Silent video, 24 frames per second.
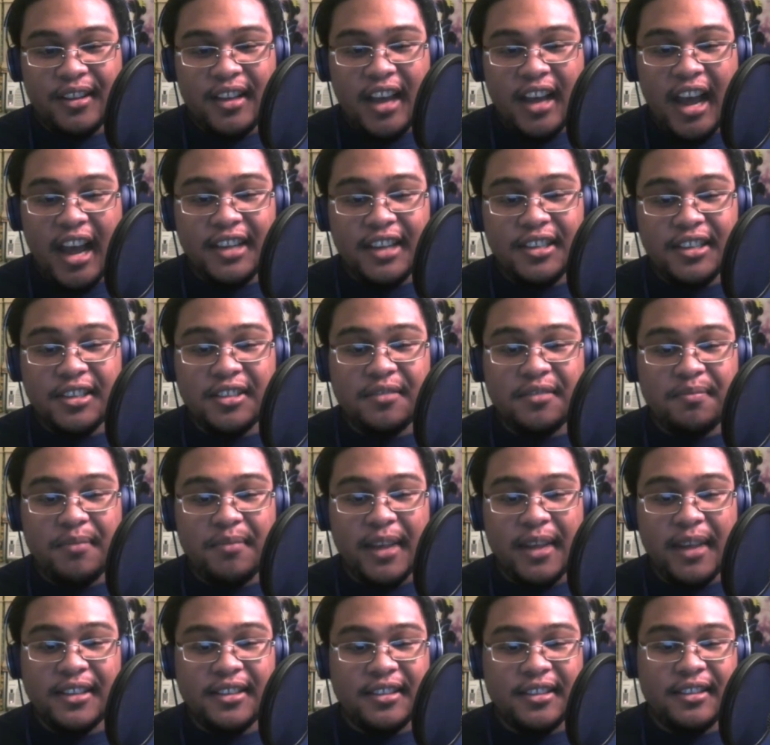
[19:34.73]
I just
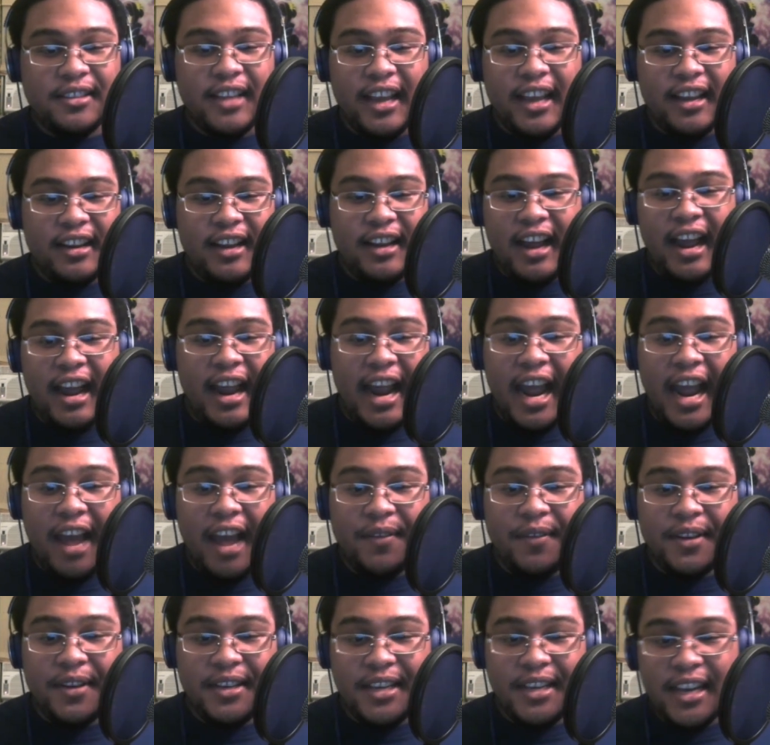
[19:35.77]
meant that I
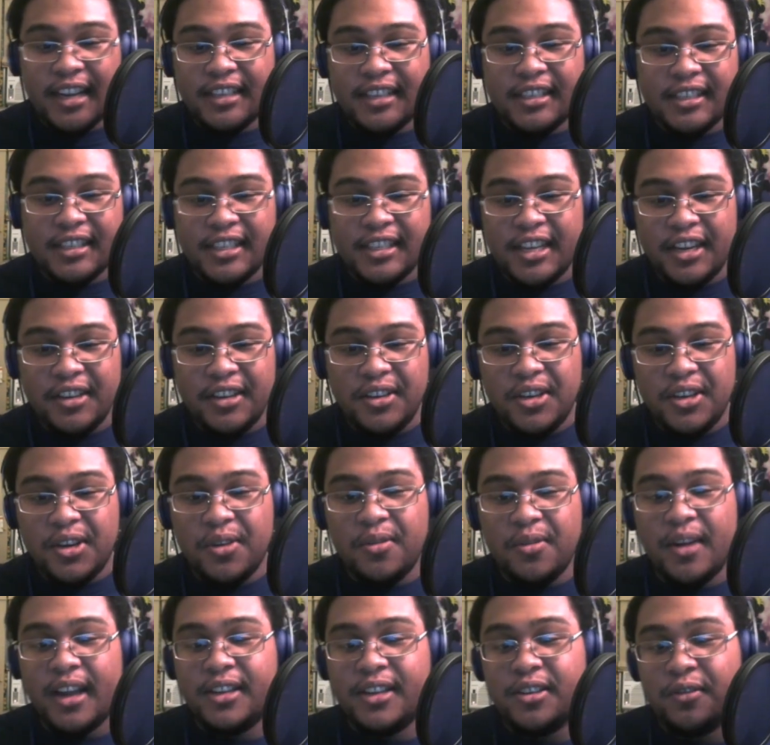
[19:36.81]
haven't yet seen you
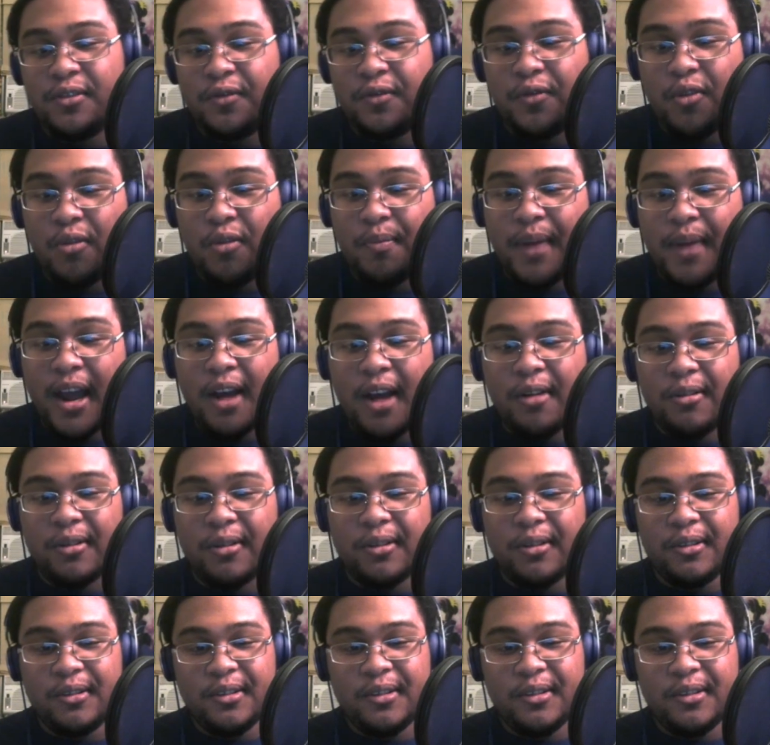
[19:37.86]
at your full power.